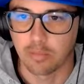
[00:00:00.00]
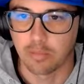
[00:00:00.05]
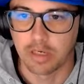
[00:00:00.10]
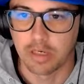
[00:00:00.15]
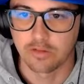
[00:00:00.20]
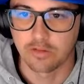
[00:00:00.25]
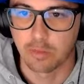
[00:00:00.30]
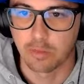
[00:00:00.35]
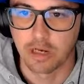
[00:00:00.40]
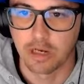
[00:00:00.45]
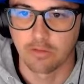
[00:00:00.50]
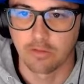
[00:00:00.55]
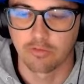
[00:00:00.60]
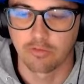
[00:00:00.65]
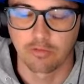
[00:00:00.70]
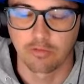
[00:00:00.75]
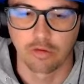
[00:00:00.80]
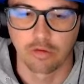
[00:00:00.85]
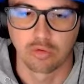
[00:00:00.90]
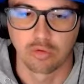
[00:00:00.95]
I mean, he's been a
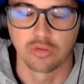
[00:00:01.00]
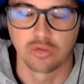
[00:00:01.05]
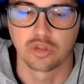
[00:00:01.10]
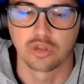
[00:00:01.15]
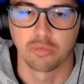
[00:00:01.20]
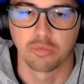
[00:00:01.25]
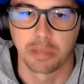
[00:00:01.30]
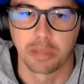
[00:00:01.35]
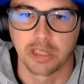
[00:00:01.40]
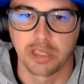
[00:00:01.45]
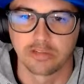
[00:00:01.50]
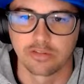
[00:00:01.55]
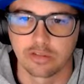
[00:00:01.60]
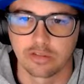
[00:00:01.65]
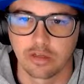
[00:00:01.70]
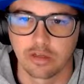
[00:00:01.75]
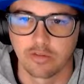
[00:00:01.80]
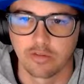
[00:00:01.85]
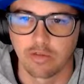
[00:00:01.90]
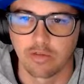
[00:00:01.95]
crucial
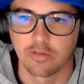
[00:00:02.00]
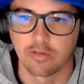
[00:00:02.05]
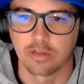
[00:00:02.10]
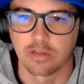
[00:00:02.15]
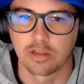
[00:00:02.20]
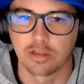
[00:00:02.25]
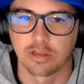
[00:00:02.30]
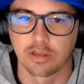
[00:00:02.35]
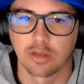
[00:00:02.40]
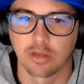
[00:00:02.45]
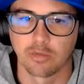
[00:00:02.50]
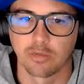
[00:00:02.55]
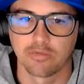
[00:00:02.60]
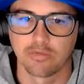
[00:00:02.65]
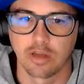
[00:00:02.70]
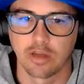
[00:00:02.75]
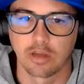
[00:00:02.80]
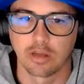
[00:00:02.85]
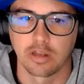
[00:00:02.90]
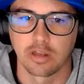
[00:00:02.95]
piece of everything that
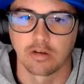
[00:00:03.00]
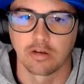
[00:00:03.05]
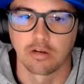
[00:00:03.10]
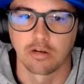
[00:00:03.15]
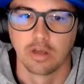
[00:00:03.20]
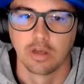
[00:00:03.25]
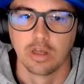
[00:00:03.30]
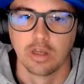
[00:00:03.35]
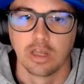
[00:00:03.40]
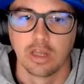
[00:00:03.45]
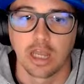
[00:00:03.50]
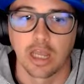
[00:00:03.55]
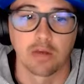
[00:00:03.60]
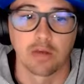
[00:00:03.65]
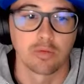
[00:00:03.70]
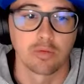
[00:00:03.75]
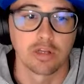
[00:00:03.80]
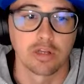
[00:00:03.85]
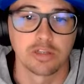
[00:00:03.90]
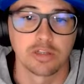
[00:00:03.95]
we've done here.
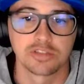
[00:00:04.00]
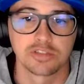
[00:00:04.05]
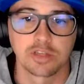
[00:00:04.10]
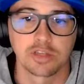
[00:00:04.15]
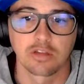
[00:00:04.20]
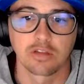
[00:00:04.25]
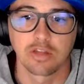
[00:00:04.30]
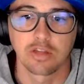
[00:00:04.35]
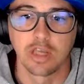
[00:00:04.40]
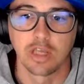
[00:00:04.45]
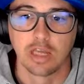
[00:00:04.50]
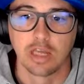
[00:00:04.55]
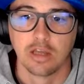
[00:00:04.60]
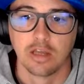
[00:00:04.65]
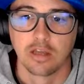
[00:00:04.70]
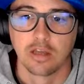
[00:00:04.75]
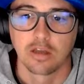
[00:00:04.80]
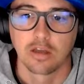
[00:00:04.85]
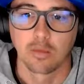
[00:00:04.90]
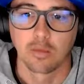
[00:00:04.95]
And realistically,
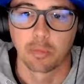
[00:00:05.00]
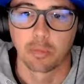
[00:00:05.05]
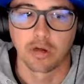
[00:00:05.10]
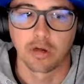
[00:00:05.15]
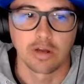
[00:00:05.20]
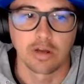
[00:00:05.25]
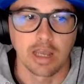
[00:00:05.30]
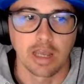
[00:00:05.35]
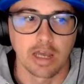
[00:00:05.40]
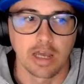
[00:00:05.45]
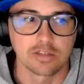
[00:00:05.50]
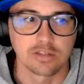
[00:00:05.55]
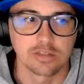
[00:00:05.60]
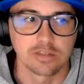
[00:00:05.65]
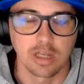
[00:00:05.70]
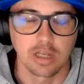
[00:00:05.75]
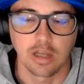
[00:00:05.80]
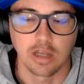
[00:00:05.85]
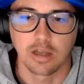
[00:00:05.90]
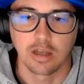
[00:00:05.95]
compared to
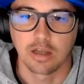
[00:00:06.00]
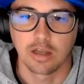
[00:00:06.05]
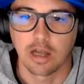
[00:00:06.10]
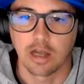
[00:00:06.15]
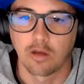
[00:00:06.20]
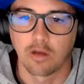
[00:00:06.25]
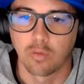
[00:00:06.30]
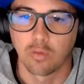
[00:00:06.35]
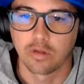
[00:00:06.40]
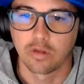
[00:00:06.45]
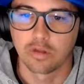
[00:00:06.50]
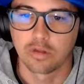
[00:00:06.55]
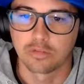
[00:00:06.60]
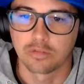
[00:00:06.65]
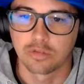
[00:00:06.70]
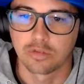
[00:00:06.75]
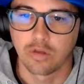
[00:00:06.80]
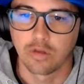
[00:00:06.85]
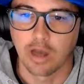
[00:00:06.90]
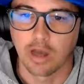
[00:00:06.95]
guys like Kyle
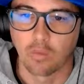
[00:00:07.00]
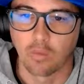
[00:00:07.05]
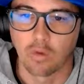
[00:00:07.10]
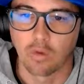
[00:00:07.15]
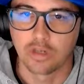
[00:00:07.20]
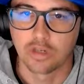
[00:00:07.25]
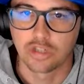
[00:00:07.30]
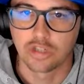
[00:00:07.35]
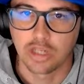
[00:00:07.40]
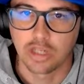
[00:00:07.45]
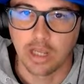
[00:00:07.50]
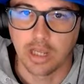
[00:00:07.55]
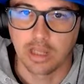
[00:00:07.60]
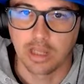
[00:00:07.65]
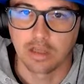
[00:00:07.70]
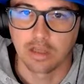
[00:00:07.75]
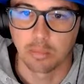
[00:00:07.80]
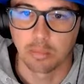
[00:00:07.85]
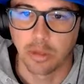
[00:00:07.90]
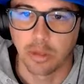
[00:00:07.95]
Williams, who got one
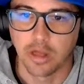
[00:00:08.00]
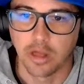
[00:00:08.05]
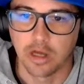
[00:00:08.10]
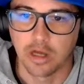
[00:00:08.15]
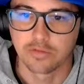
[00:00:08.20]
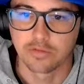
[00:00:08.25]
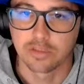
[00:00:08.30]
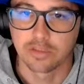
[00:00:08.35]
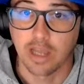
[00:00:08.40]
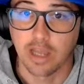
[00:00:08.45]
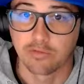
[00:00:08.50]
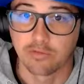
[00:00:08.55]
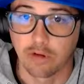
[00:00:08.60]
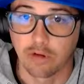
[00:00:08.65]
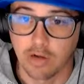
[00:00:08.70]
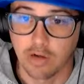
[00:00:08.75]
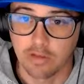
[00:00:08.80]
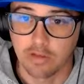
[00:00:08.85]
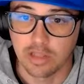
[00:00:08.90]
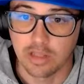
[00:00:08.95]
shake in the playoffs
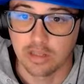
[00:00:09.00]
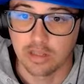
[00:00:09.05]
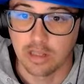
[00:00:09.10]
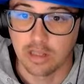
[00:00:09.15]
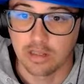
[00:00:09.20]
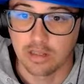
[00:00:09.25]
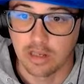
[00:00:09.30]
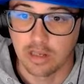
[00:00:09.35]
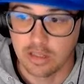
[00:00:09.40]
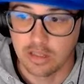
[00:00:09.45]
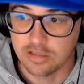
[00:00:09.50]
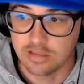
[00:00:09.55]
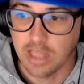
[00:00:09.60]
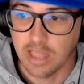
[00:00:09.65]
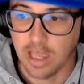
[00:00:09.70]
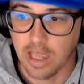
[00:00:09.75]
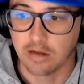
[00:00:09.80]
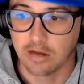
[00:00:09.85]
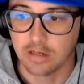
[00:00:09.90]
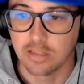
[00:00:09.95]
after everything they did, he's
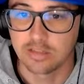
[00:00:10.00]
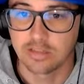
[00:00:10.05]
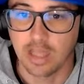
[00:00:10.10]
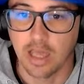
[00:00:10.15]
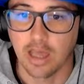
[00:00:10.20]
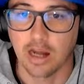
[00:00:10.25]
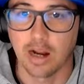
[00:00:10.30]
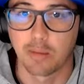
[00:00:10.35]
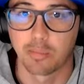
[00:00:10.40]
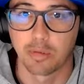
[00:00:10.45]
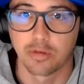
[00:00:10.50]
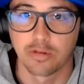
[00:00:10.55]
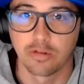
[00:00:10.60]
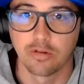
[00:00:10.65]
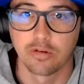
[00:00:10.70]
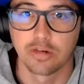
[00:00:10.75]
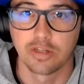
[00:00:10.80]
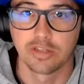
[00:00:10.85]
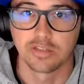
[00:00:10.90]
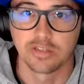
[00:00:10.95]
had
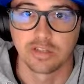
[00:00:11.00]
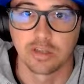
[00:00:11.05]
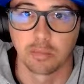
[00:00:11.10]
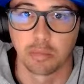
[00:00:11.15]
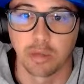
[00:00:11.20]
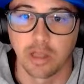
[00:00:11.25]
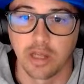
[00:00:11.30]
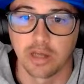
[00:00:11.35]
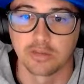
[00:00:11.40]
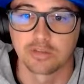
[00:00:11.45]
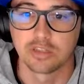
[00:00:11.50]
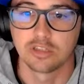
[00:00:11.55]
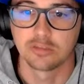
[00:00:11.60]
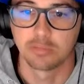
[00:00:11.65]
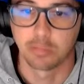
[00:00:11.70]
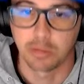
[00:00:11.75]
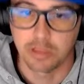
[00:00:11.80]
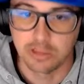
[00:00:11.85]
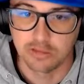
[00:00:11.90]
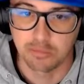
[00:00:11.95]
opportunities in the playoffs.
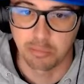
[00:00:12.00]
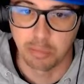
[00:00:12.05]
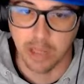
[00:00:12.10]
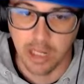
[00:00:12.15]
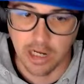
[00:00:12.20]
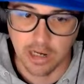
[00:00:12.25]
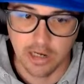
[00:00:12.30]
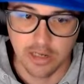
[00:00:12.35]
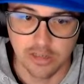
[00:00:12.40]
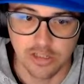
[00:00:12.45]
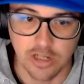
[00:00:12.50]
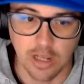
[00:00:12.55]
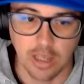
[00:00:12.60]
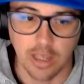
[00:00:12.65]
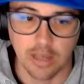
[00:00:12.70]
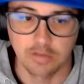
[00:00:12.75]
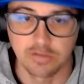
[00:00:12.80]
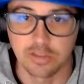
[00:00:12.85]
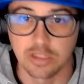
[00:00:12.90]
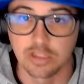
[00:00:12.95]
He's been in the
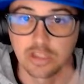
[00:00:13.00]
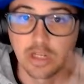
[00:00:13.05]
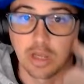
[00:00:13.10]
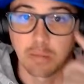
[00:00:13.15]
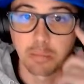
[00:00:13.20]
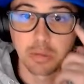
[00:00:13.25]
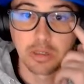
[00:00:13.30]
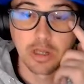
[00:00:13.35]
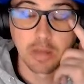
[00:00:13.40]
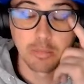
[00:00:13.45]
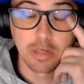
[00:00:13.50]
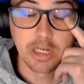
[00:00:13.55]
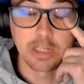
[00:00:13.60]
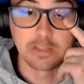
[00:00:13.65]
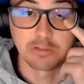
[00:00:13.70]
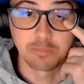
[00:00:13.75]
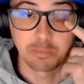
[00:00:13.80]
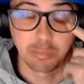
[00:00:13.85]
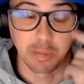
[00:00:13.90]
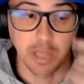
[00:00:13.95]
AFC champion. I mean,
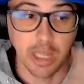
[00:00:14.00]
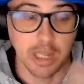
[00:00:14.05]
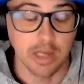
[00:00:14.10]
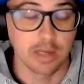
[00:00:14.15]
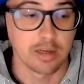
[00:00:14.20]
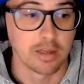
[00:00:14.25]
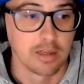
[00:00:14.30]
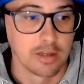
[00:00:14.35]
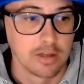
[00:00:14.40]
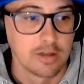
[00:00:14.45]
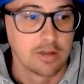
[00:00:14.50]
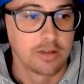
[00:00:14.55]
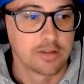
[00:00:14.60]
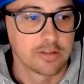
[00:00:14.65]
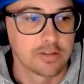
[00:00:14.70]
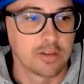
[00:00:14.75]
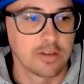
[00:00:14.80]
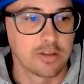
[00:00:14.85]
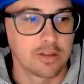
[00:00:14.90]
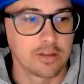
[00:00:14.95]
he's been,
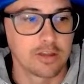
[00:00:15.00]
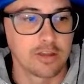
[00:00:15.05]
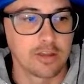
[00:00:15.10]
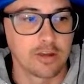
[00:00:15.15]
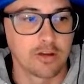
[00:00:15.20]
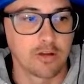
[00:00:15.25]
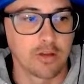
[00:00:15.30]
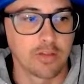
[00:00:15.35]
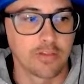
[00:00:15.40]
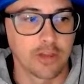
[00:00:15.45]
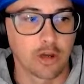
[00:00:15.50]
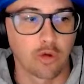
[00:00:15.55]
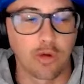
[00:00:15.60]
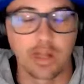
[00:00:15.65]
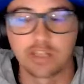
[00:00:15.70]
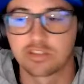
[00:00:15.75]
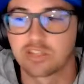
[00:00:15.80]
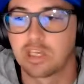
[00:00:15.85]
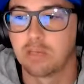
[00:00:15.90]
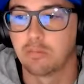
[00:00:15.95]
on the
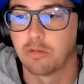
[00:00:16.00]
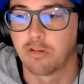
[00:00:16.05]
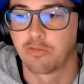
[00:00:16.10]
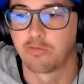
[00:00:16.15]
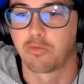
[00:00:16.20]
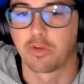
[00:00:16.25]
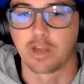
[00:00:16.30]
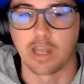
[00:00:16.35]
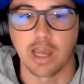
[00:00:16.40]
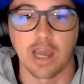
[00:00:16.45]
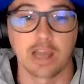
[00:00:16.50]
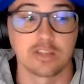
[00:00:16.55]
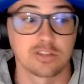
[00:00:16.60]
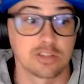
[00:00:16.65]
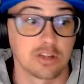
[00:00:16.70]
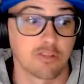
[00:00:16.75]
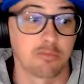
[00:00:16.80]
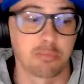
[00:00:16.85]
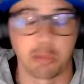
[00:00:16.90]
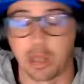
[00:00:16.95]
grand scheme of
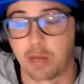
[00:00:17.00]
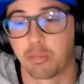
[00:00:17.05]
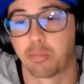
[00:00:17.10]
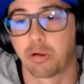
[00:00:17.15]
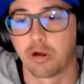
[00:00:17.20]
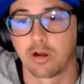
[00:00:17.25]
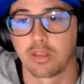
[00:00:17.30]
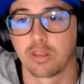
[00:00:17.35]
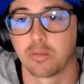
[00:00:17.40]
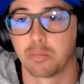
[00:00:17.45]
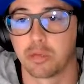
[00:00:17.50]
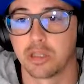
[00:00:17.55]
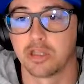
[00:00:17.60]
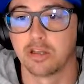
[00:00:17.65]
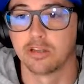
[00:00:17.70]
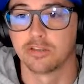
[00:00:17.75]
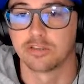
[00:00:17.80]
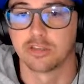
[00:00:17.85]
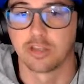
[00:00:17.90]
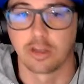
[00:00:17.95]
guys that have been part of the
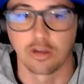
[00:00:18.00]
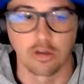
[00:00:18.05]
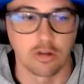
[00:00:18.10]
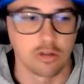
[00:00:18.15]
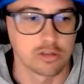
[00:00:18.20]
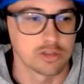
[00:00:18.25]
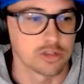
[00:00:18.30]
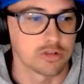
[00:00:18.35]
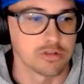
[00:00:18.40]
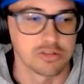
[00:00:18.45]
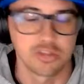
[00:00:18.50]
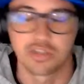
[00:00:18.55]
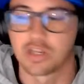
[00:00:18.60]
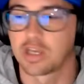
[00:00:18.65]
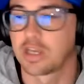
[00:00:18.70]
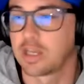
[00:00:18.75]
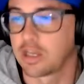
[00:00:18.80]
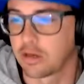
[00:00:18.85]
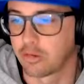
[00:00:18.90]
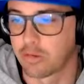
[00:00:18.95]
Bills and the culture and
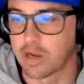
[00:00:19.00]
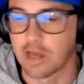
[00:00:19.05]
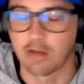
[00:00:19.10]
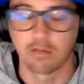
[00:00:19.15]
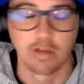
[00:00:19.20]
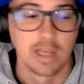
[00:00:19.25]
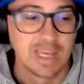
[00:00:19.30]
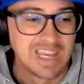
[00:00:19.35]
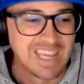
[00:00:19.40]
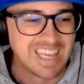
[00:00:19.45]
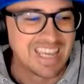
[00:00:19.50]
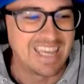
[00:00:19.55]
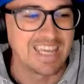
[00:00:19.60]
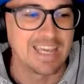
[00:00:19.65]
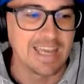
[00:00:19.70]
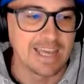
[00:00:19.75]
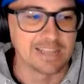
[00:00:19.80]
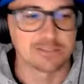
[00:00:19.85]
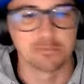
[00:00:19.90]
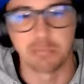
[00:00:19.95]
sticking around,
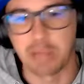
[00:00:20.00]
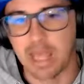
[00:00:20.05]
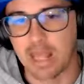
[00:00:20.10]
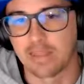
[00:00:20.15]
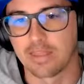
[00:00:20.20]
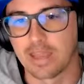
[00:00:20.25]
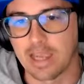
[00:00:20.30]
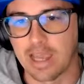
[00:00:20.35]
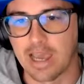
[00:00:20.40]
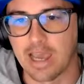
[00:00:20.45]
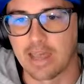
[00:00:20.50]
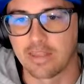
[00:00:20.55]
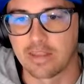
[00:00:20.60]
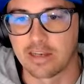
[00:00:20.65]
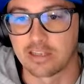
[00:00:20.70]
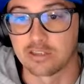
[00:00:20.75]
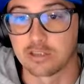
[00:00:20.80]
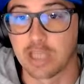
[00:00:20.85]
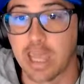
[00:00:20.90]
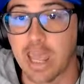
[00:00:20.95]
he has been the guy
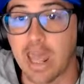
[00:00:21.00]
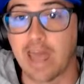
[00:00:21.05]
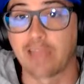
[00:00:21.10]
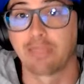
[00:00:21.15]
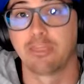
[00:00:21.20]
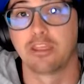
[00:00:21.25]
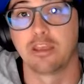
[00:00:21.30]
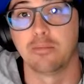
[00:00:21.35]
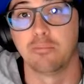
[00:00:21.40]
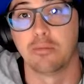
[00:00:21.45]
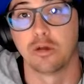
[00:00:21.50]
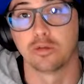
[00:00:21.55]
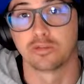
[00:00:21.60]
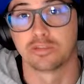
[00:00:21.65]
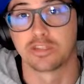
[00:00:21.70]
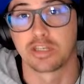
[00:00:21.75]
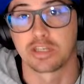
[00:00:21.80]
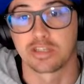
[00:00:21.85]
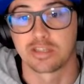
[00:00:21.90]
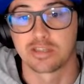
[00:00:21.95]
that has had the
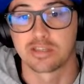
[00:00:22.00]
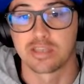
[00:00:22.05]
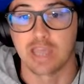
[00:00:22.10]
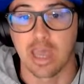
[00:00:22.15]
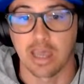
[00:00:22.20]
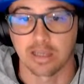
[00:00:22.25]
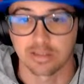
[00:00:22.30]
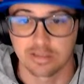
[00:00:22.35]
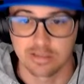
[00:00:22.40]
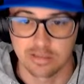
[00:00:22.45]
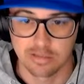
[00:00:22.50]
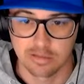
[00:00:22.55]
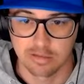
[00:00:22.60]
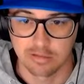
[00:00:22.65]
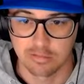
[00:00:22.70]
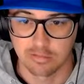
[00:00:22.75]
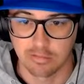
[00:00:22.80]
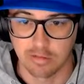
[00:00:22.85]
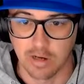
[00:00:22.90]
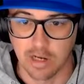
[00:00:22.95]
most success,
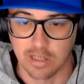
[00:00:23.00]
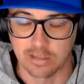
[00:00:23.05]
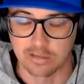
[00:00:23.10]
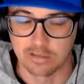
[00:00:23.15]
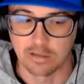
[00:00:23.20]
right?